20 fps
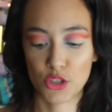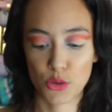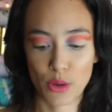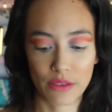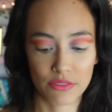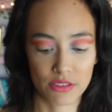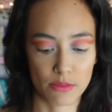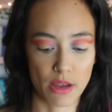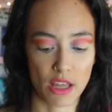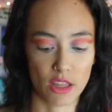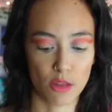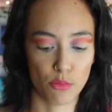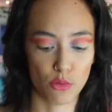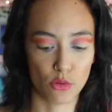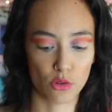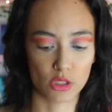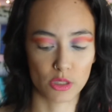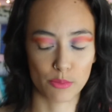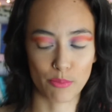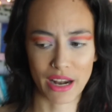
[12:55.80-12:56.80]
do have some other
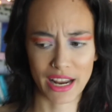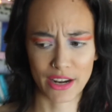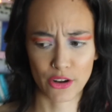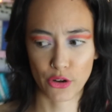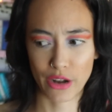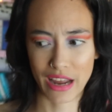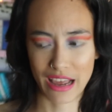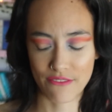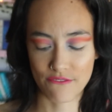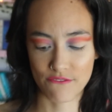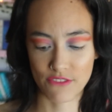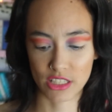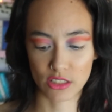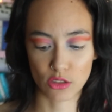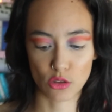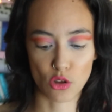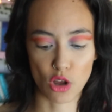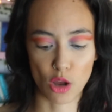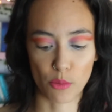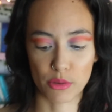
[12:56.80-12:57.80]
books, but I don't have
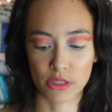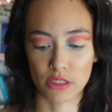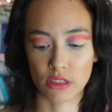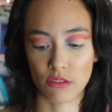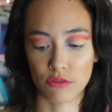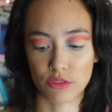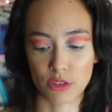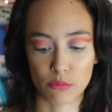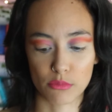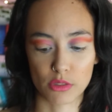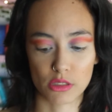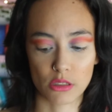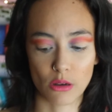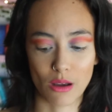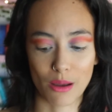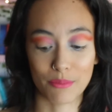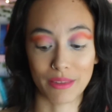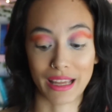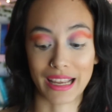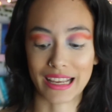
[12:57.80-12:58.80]
physical copies of them. So
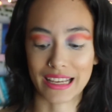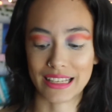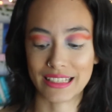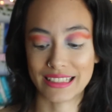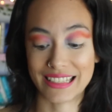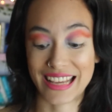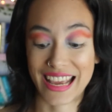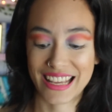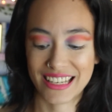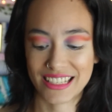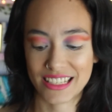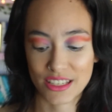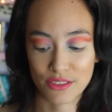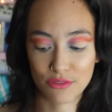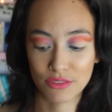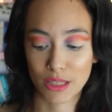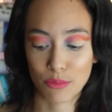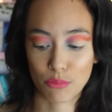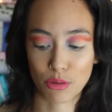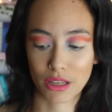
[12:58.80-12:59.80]
I'm like
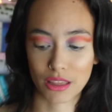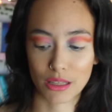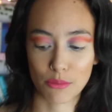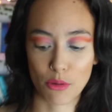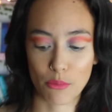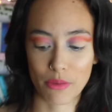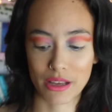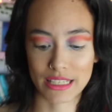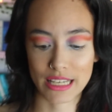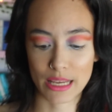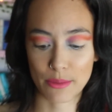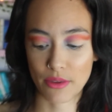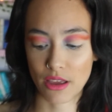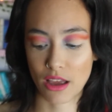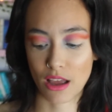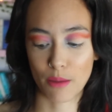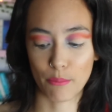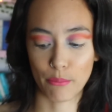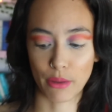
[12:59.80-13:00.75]
tentatively putting them on my TBR,